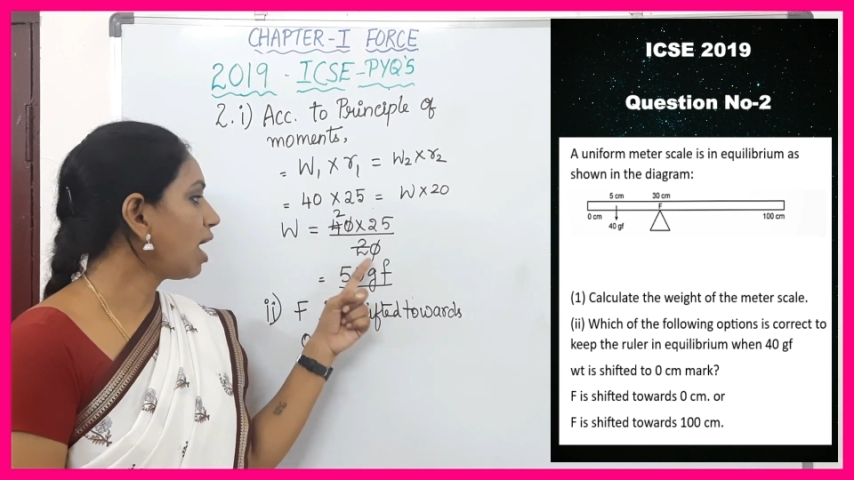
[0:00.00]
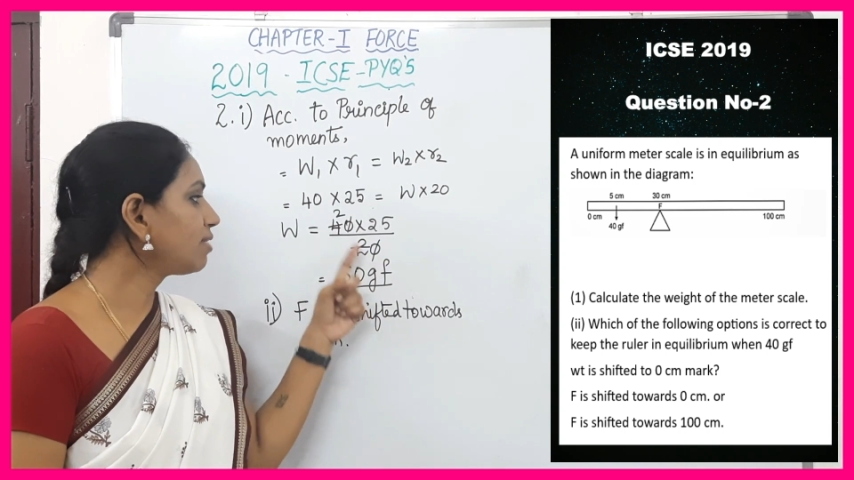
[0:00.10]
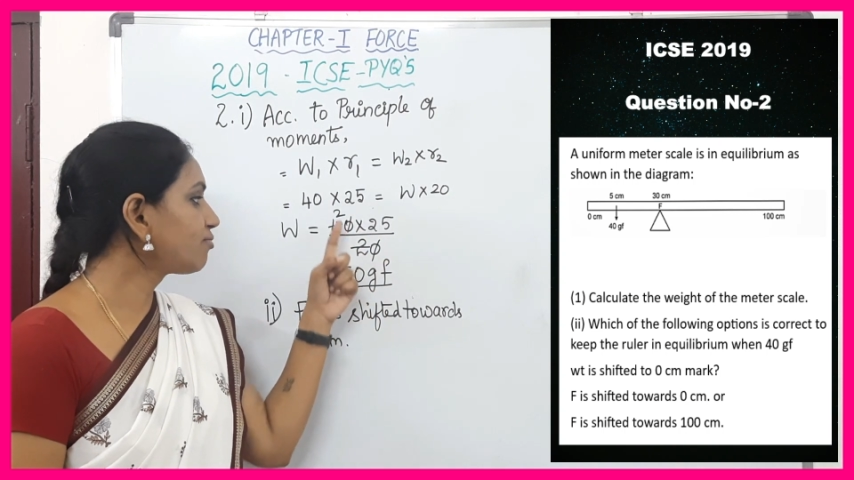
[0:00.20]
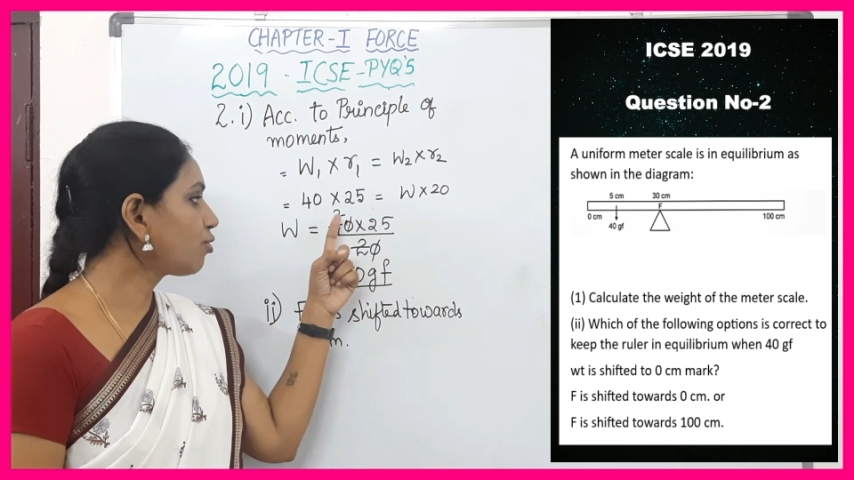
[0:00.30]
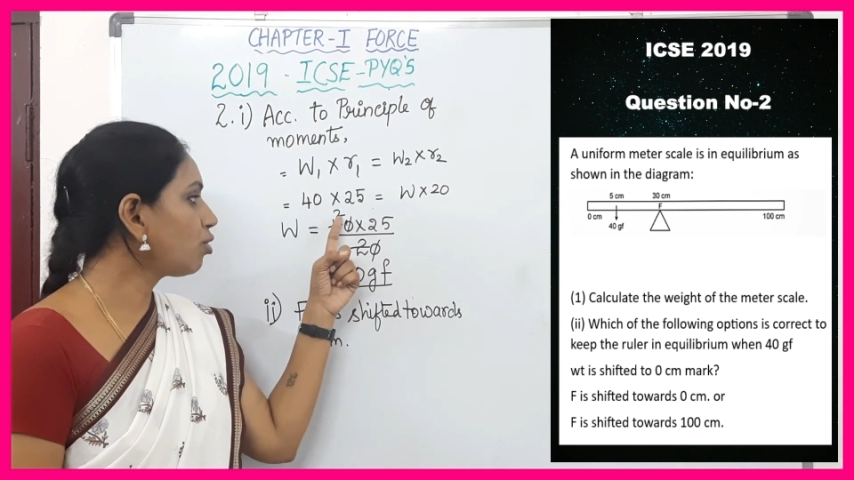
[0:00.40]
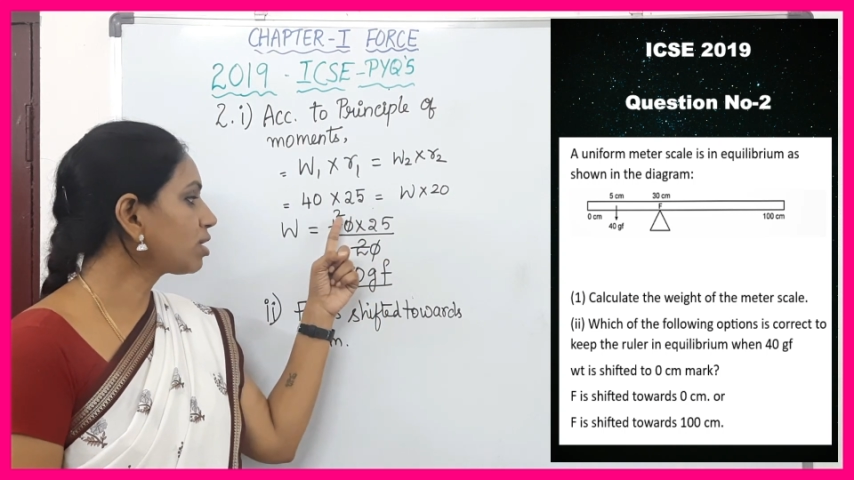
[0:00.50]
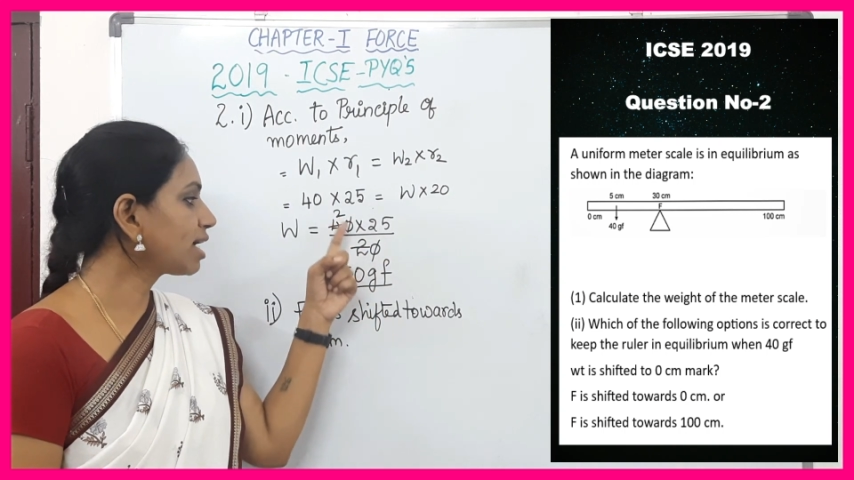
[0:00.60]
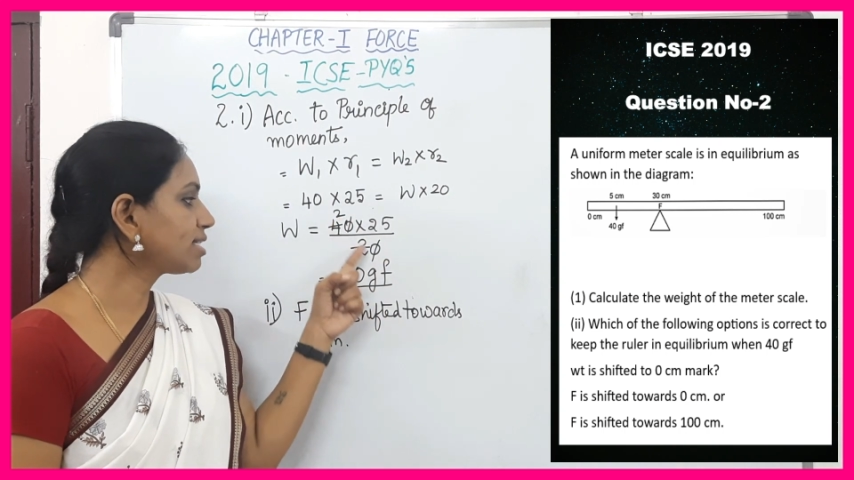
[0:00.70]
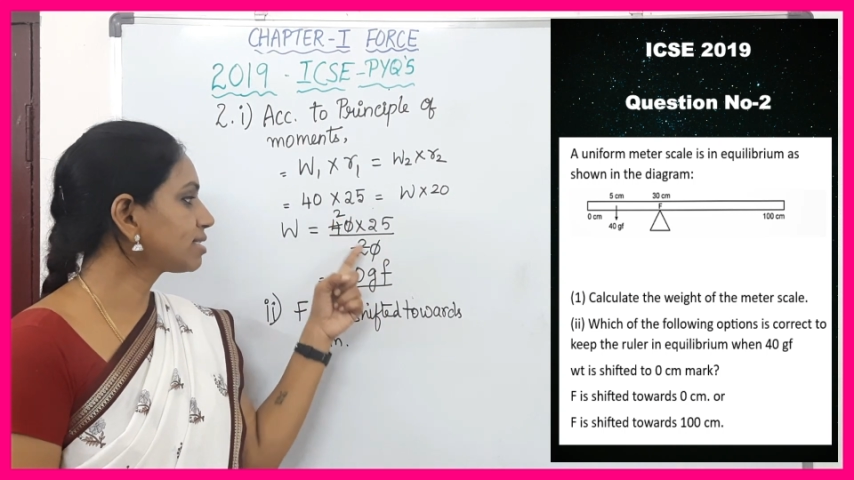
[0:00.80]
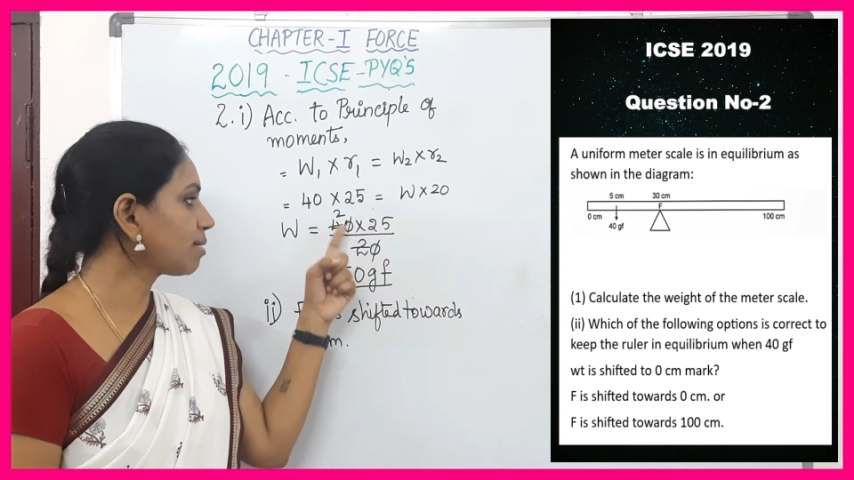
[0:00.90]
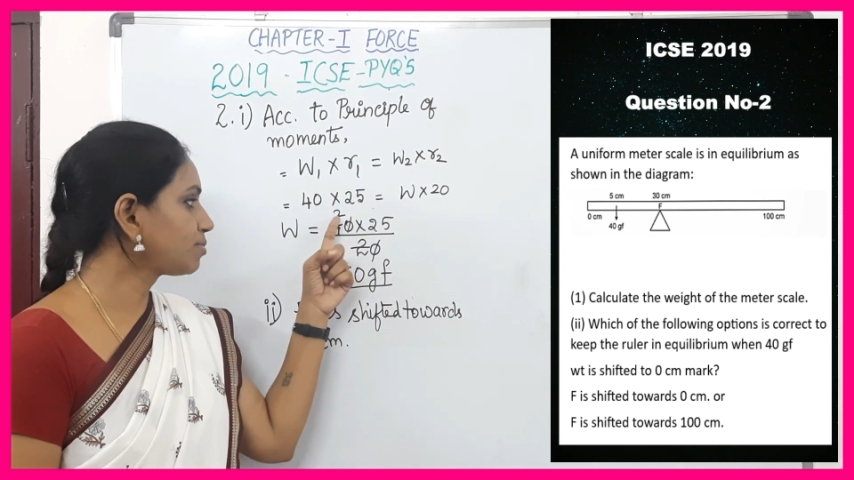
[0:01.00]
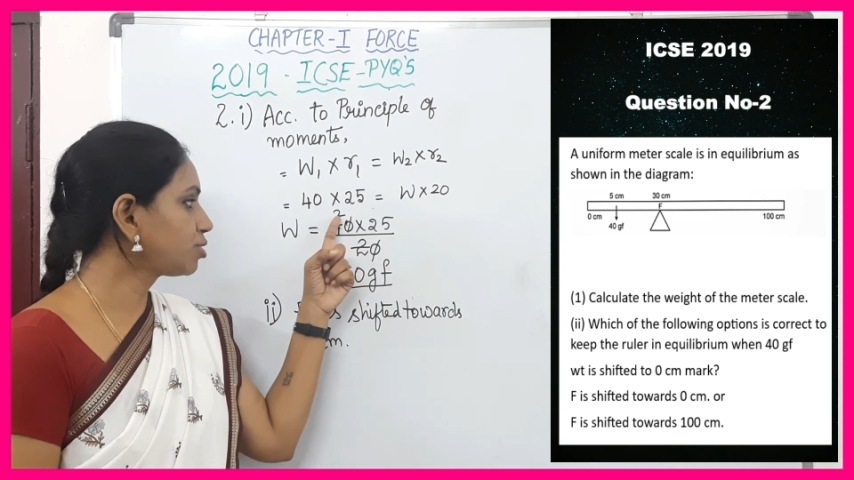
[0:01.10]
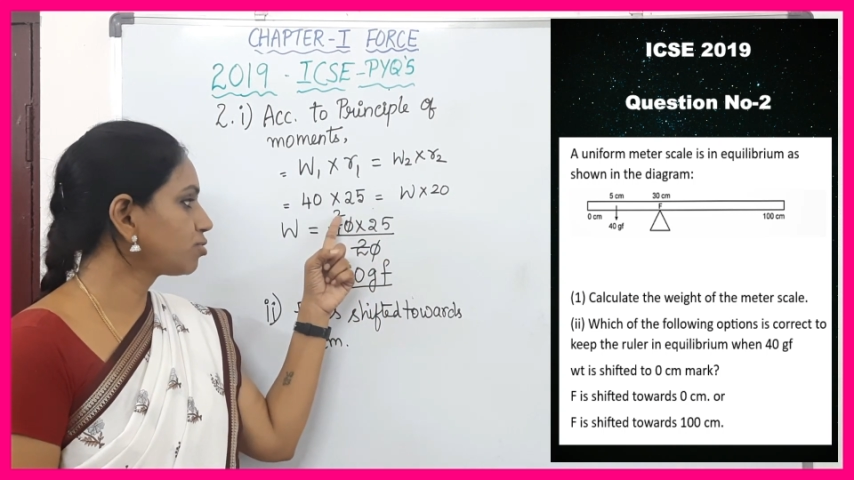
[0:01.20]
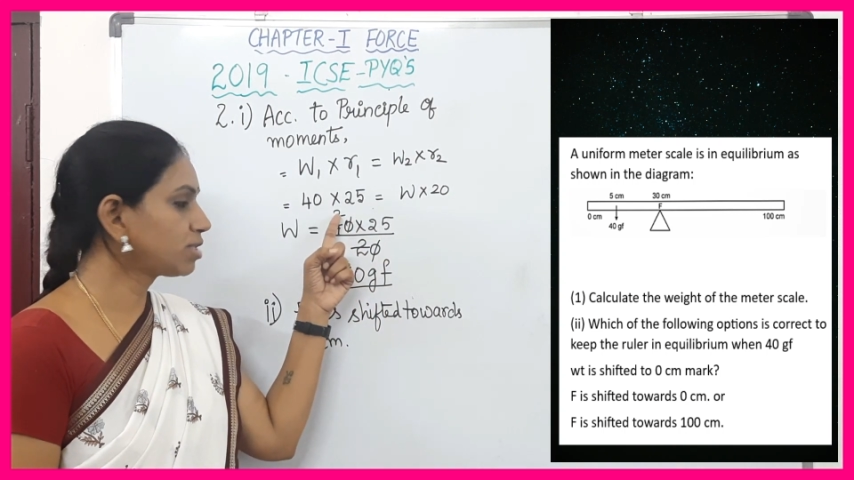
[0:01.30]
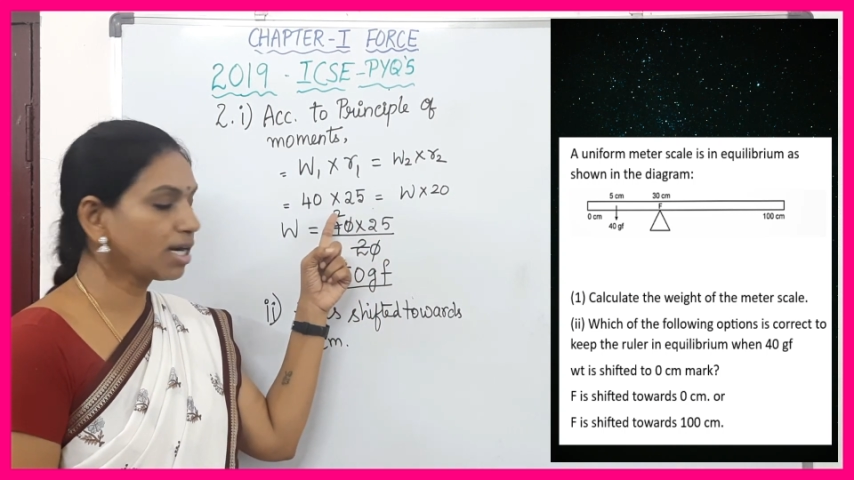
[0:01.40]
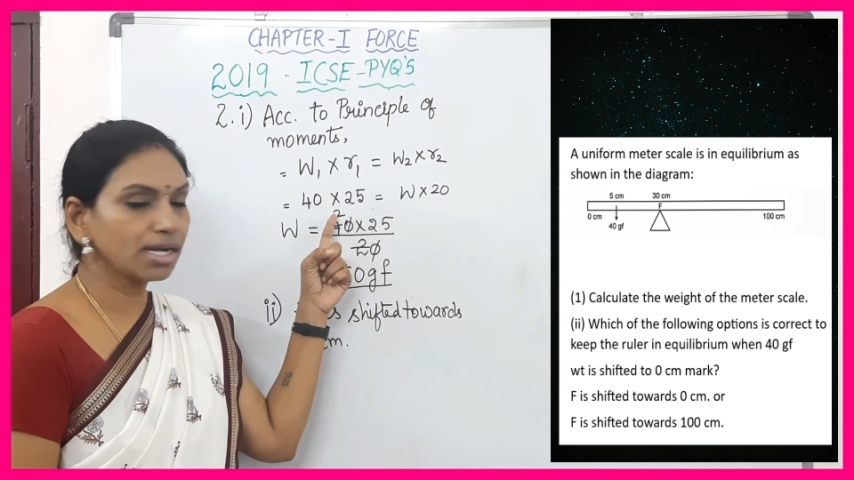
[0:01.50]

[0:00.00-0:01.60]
and 4 gets substituted